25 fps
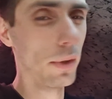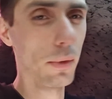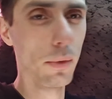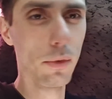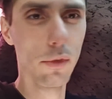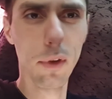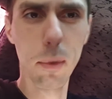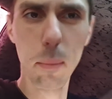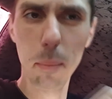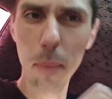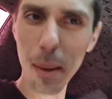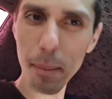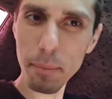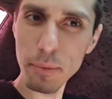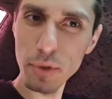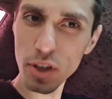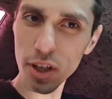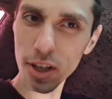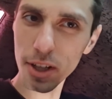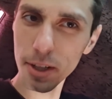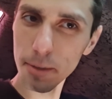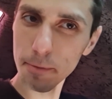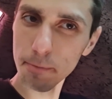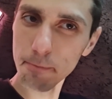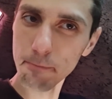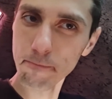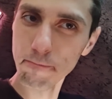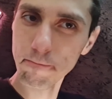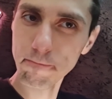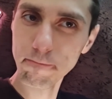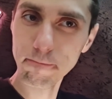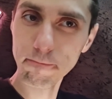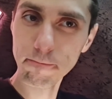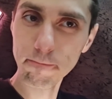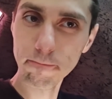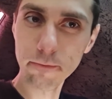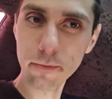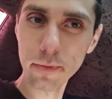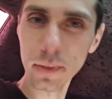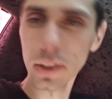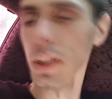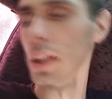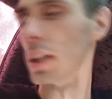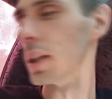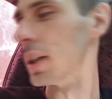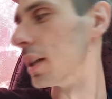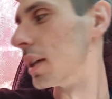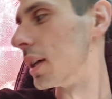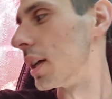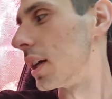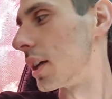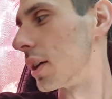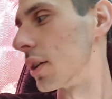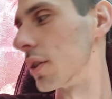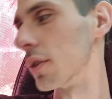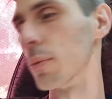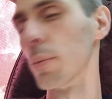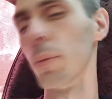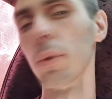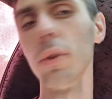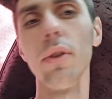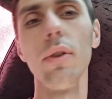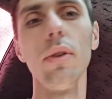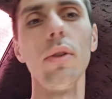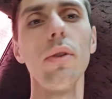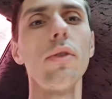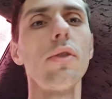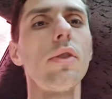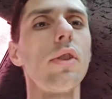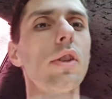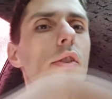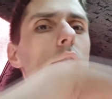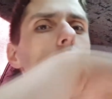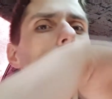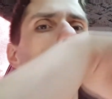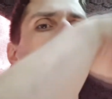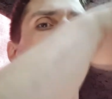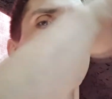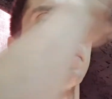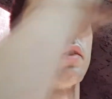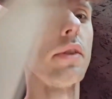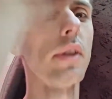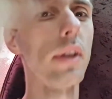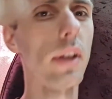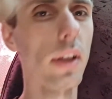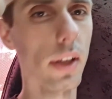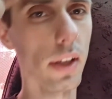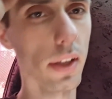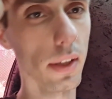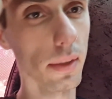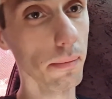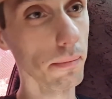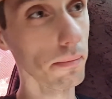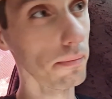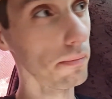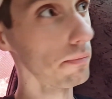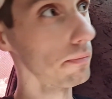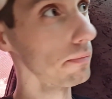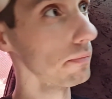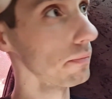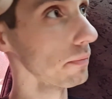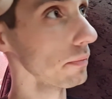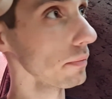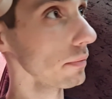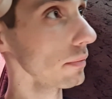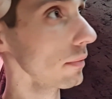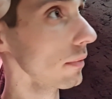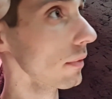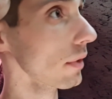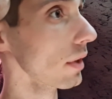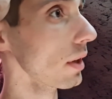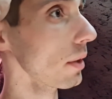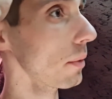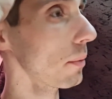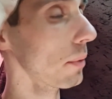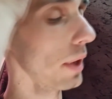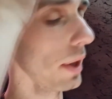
a pump truck. But weird looks as always. What